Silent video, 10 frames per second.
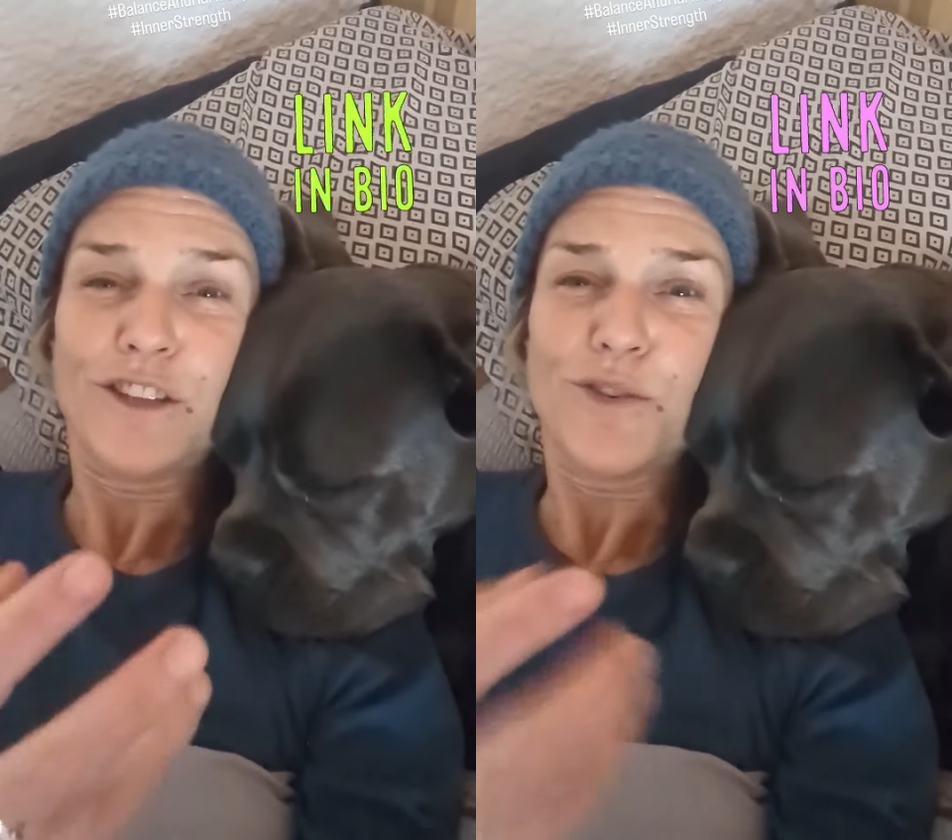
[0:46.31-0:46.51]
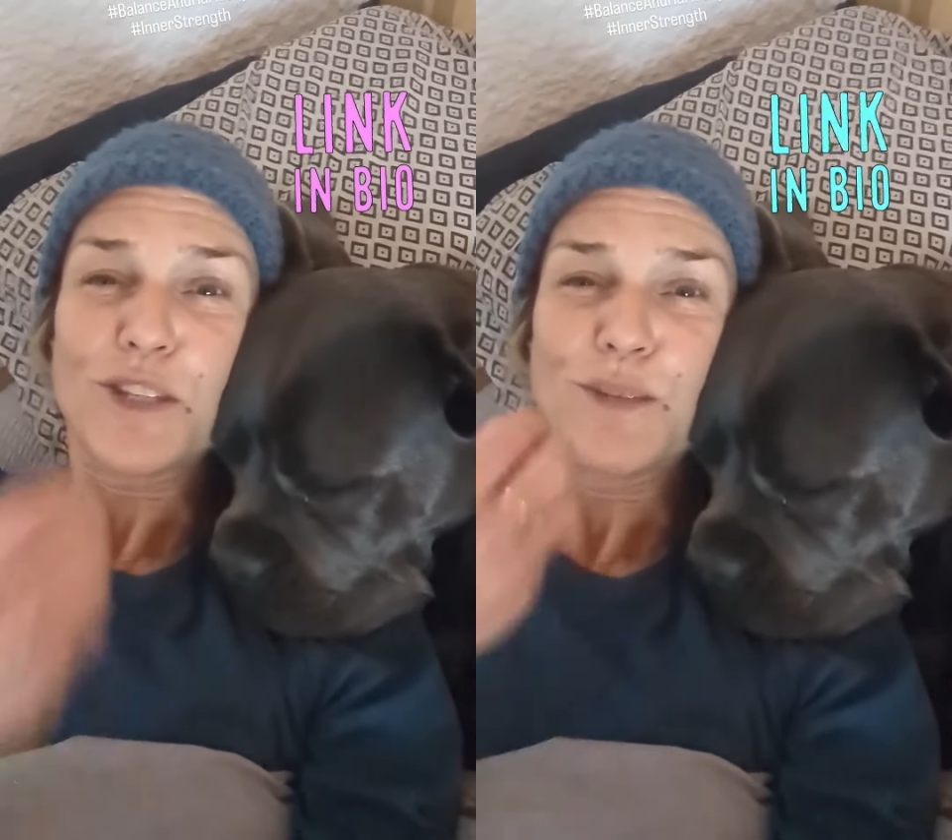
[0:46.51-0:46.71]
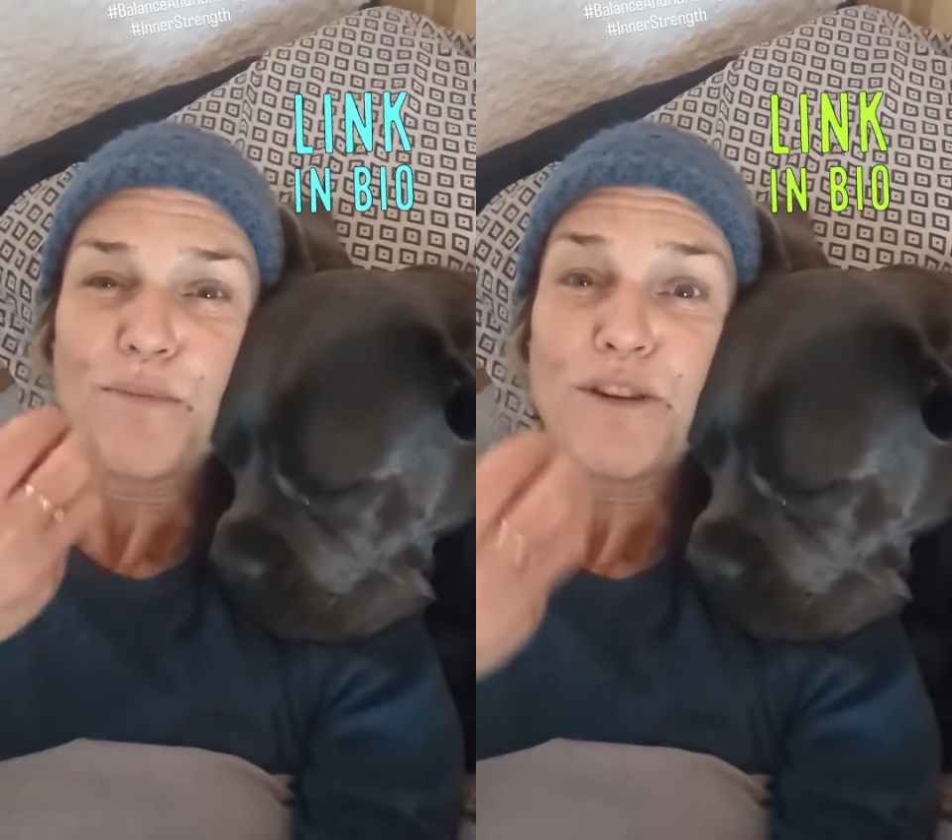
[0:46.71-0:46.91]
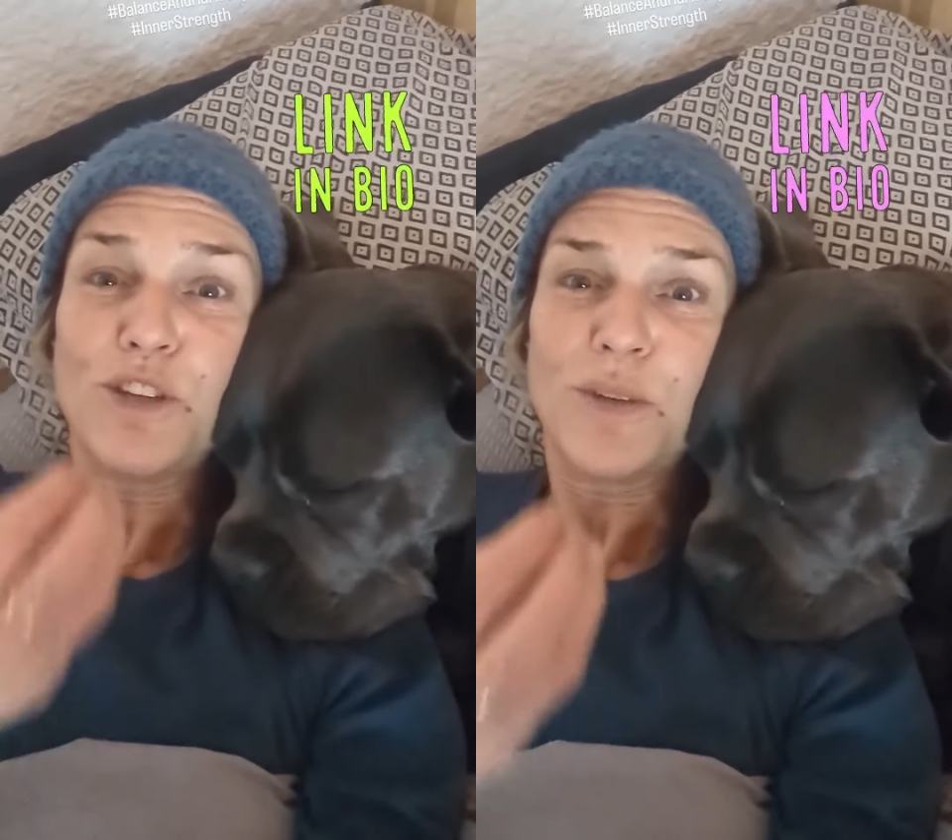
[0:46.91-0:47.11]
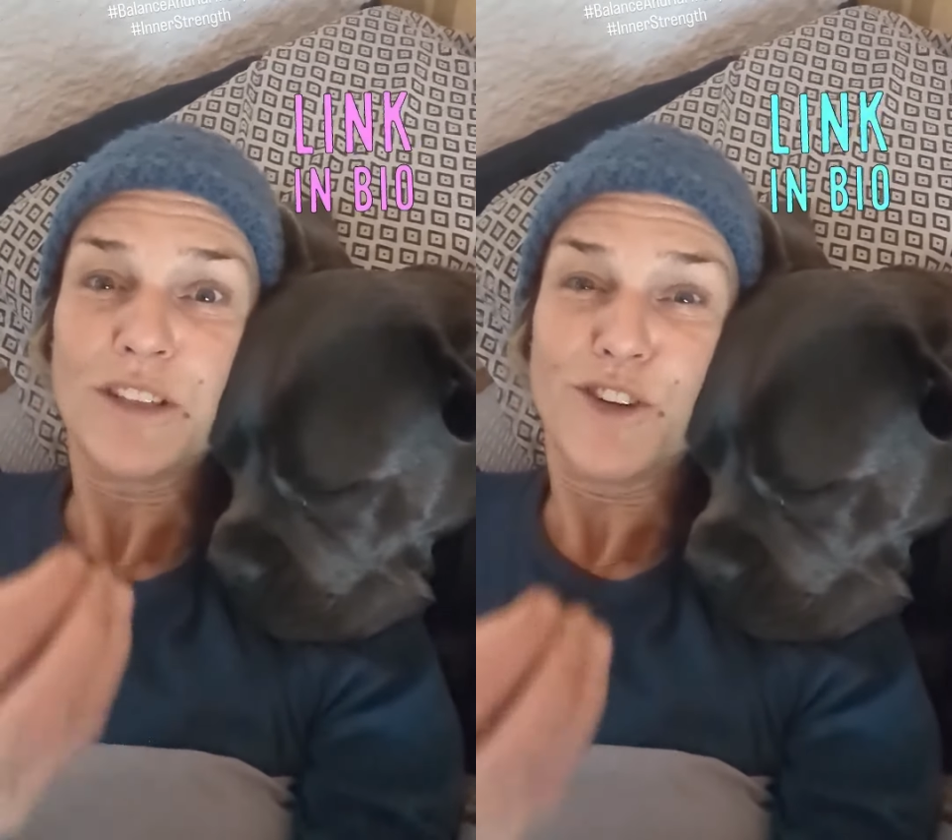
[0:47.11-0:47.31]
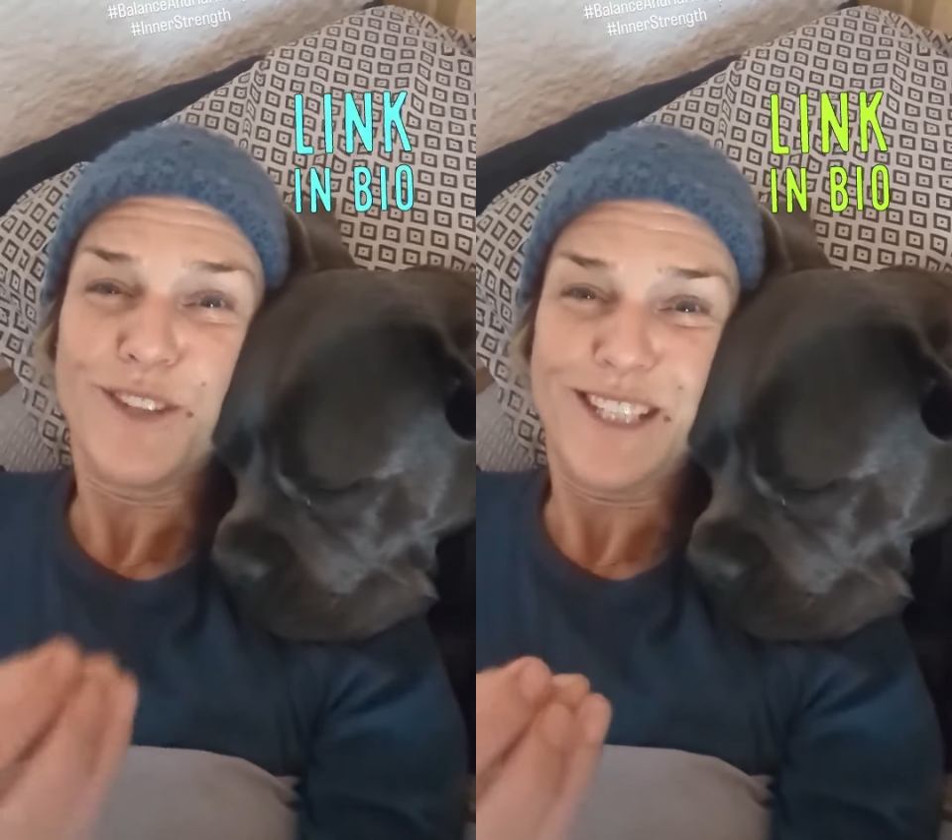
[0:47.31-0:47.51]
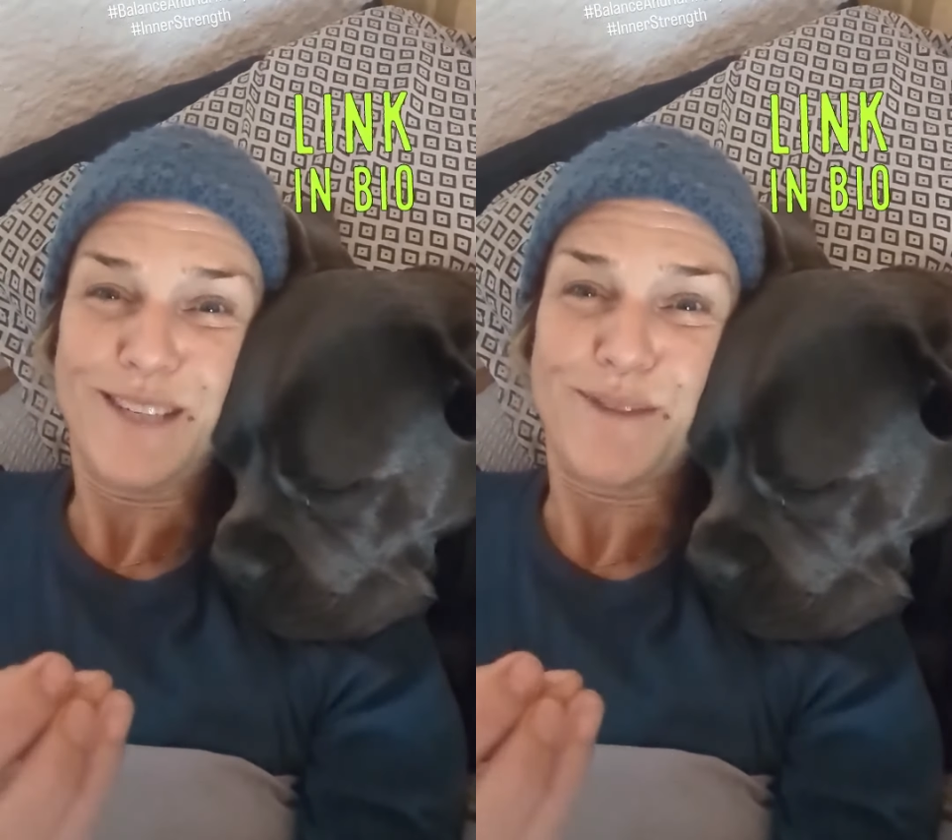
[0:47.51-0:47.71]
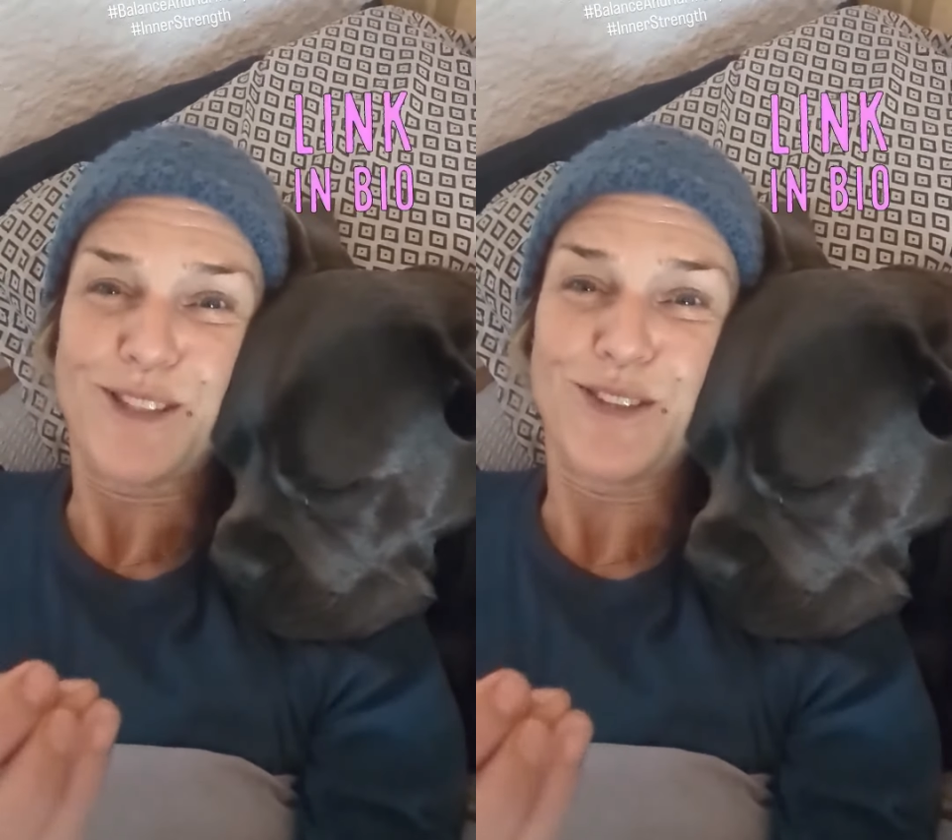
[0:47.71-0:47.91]
you know, spiritual
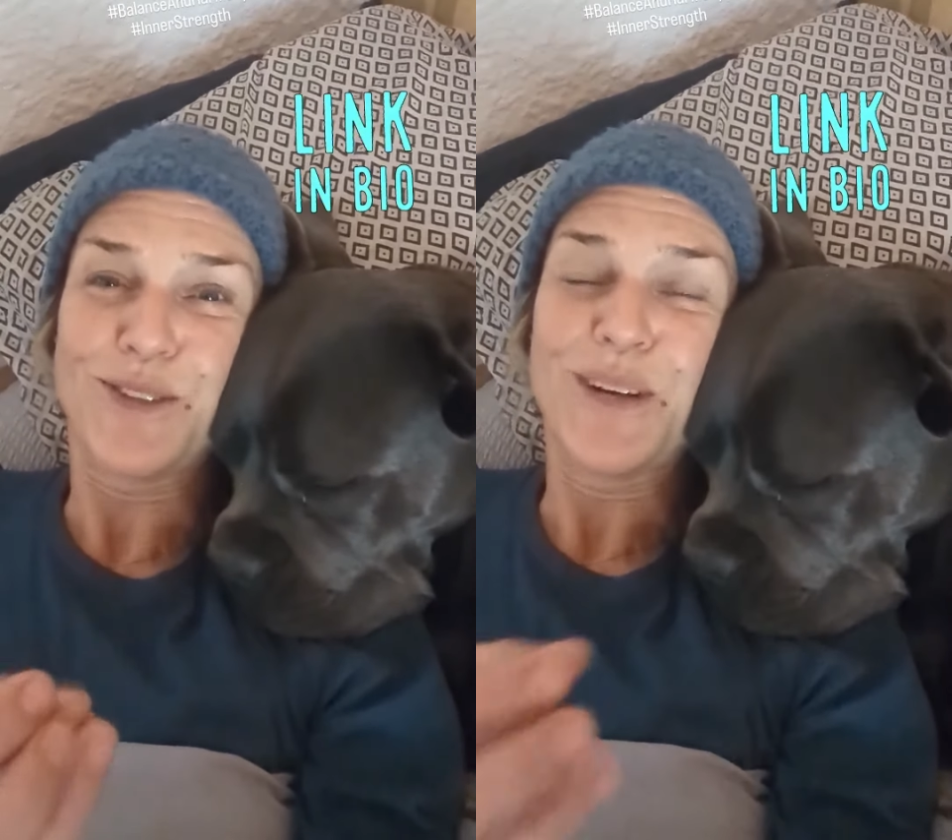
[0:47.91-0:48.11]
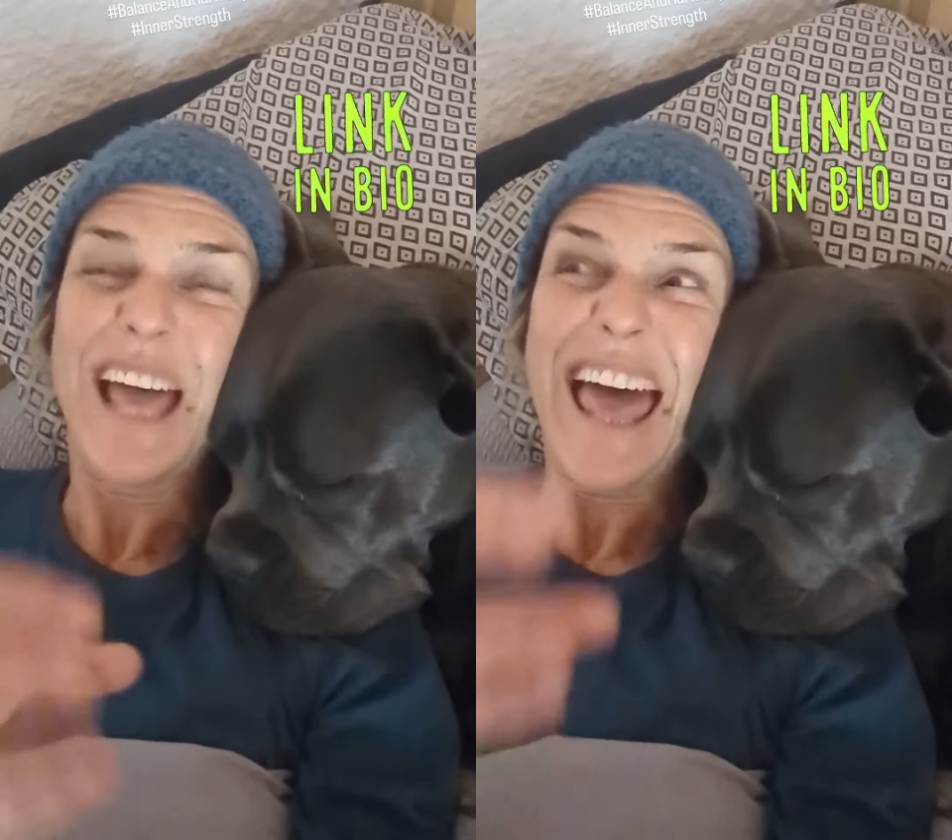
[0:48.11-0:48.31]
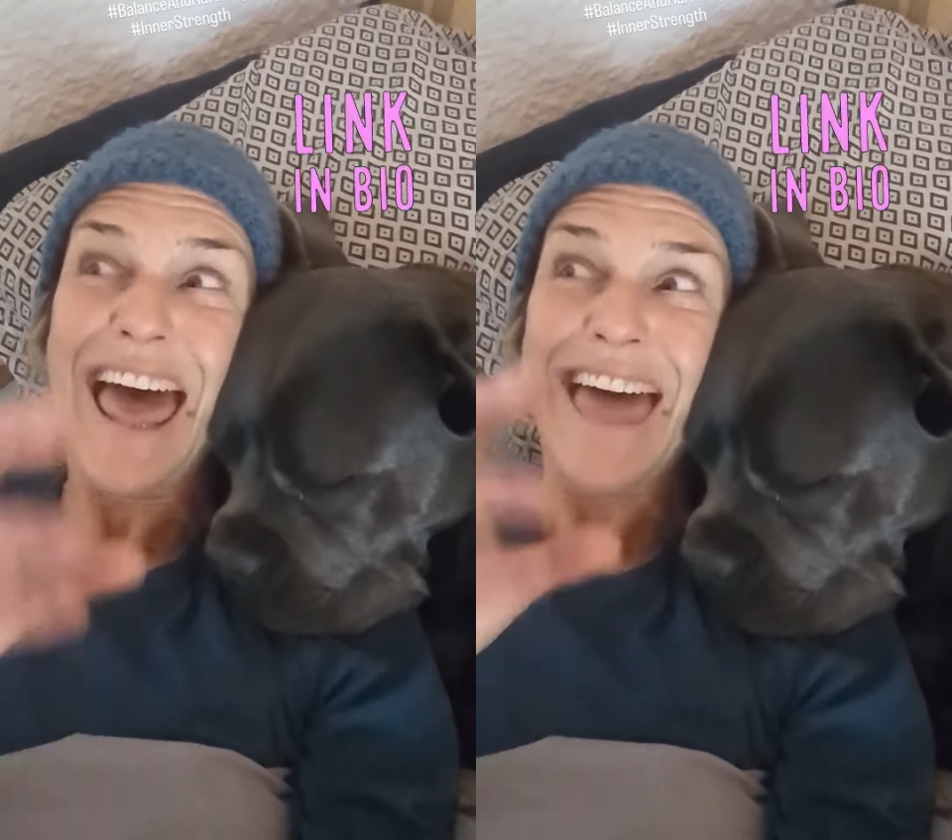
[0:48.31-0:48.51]
concepts to you